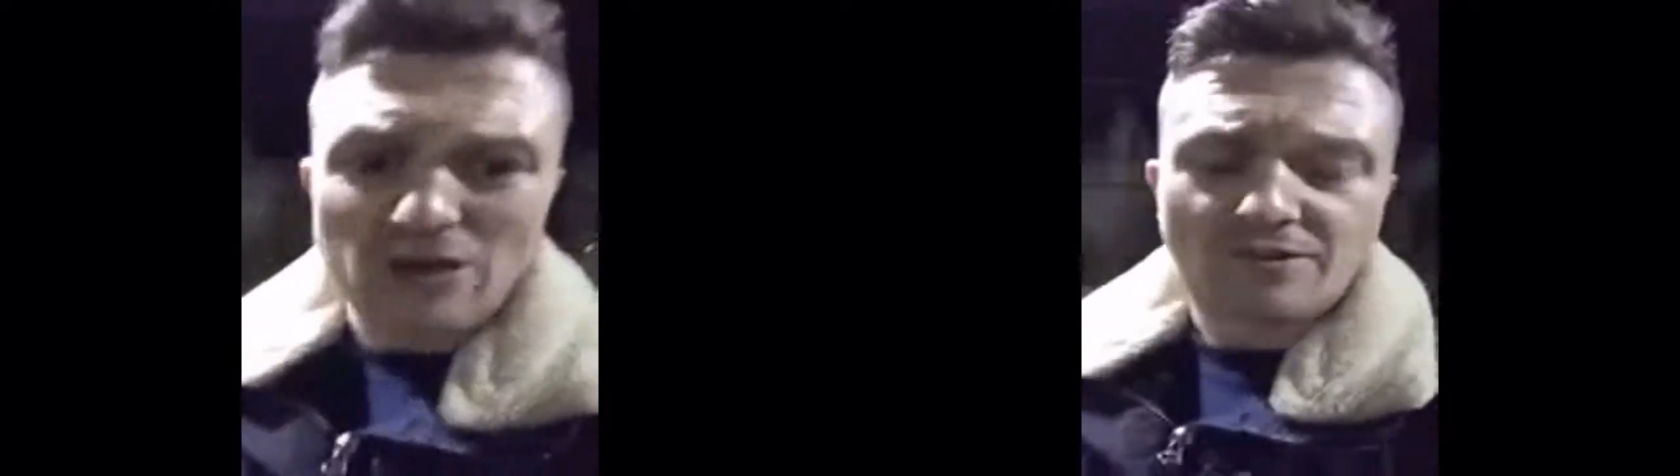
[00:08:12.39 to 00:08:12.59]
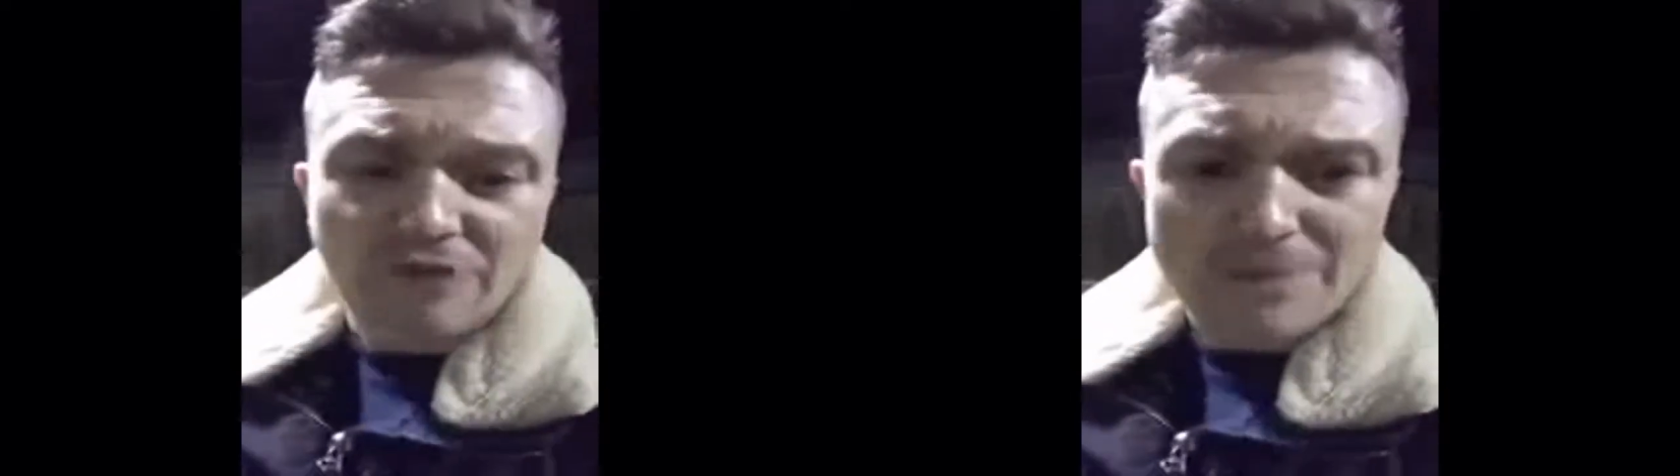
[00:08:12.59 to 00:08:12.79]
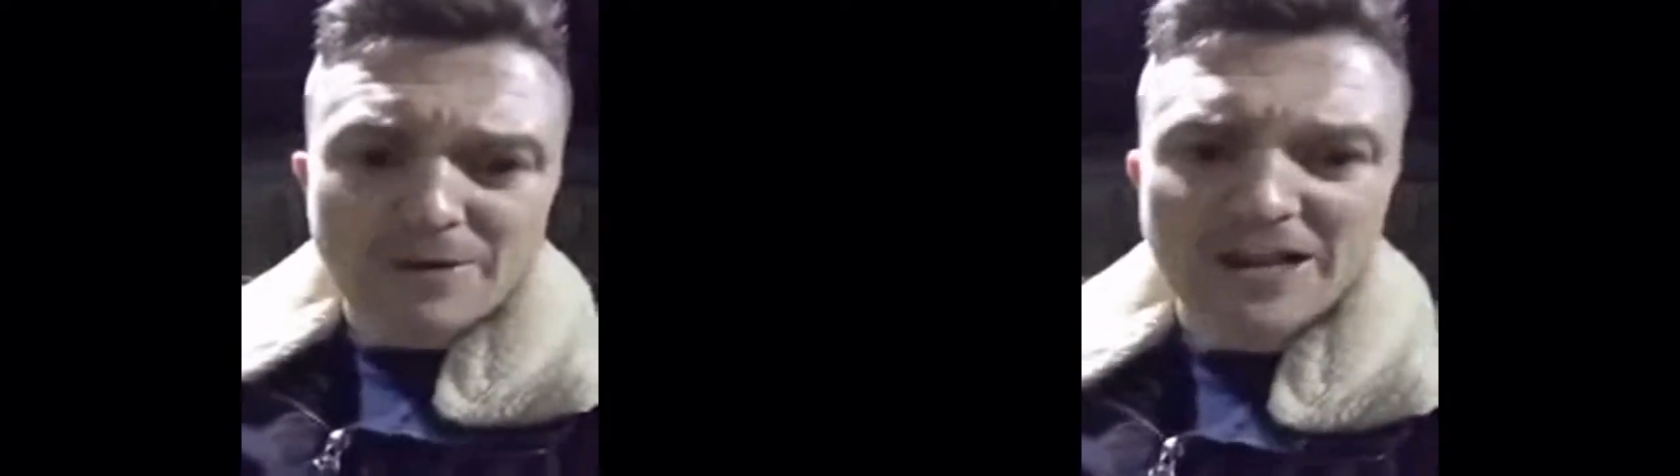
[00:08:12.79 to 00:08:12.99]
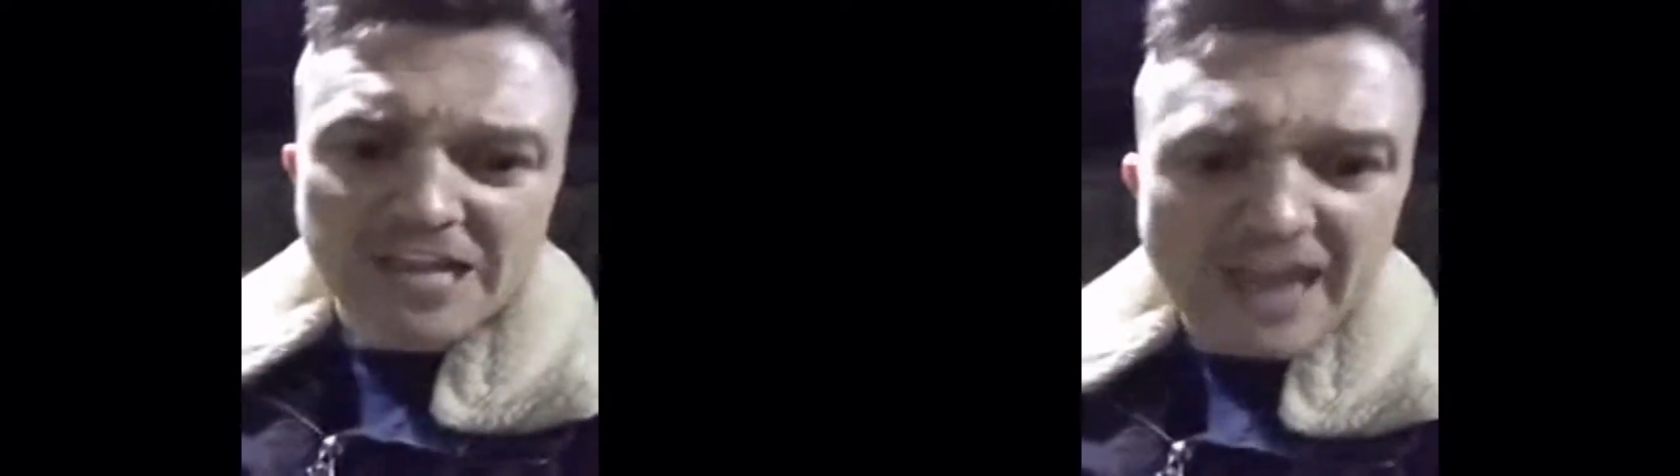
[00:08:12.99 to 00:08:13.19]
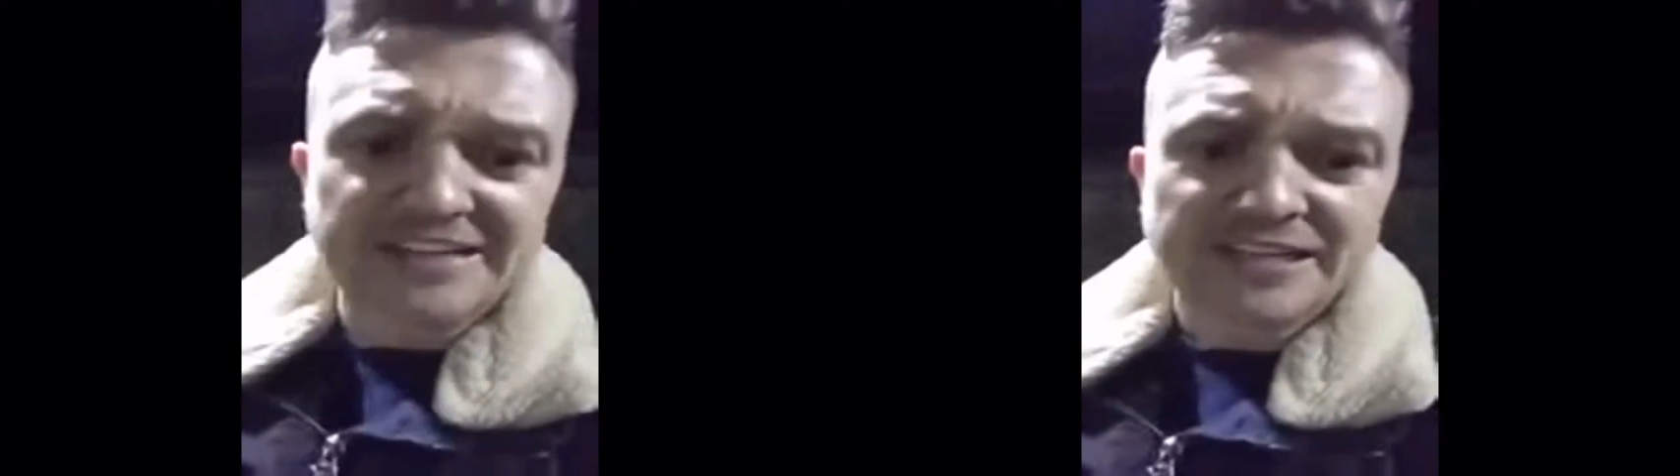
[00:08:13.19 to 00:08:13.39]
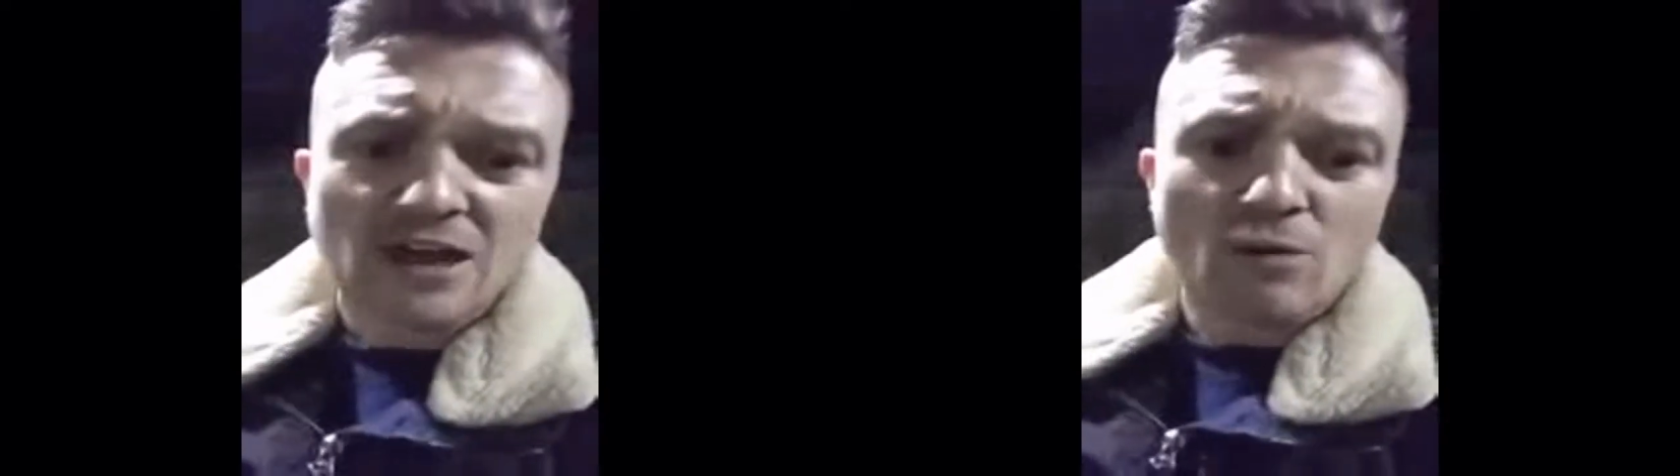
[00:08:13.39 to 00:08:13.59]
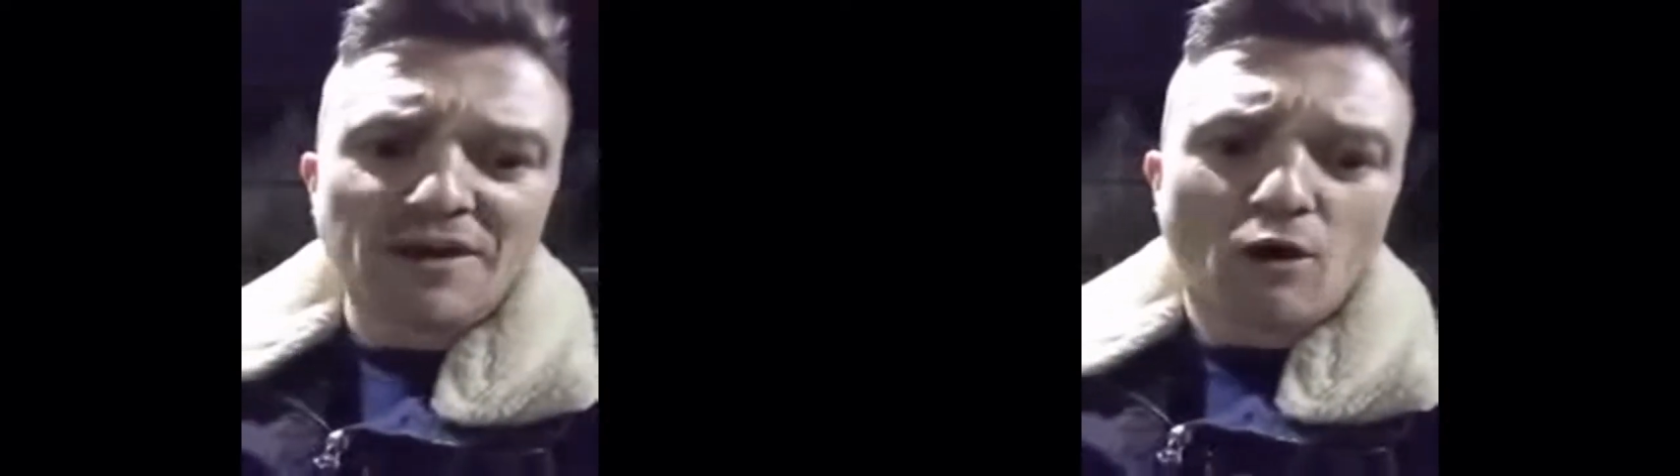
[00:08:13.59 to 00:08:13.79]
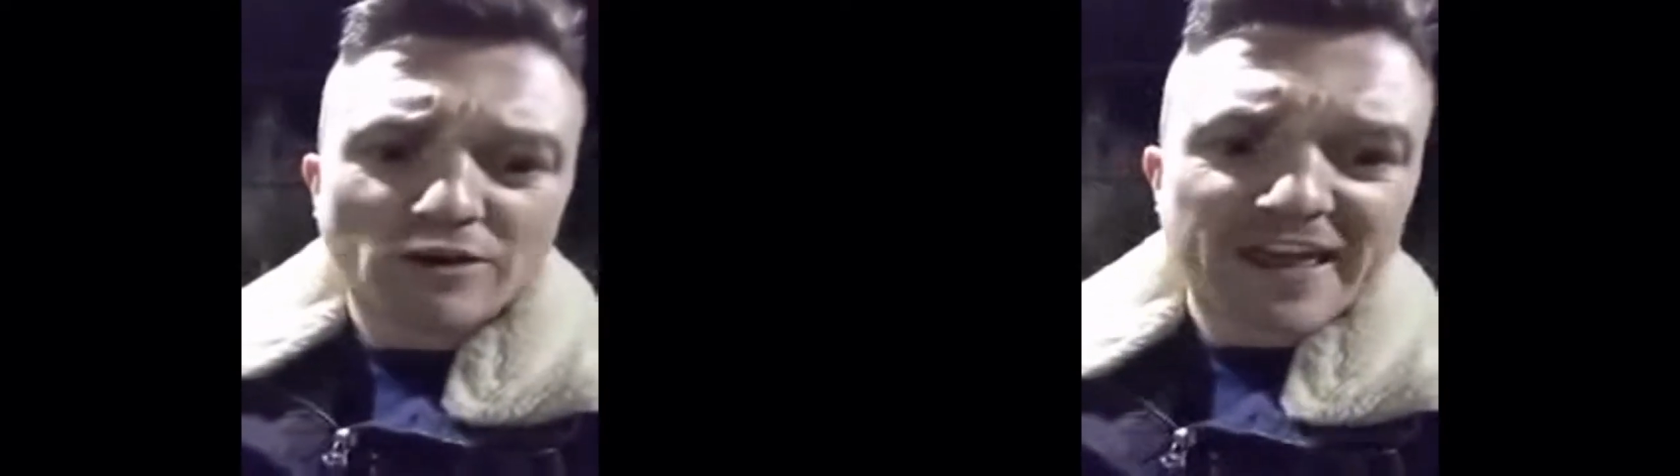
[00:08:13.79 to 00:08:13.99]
for raping a kid when all